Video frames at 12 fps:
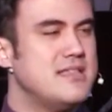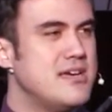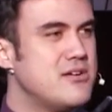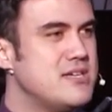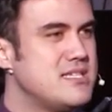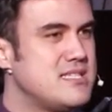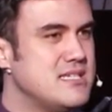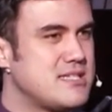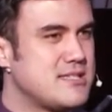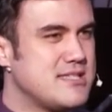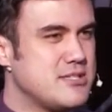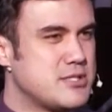there is
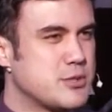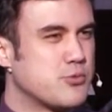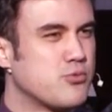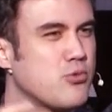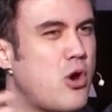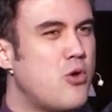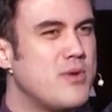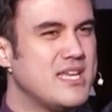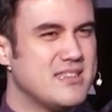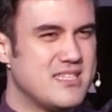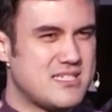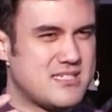this
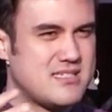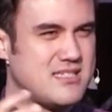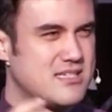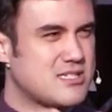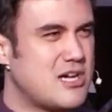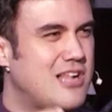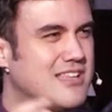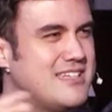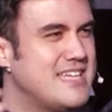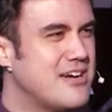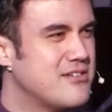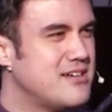growing, this
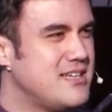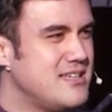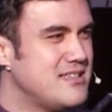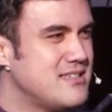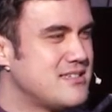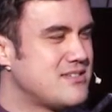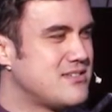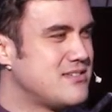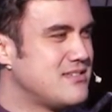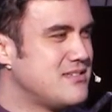solidarity, this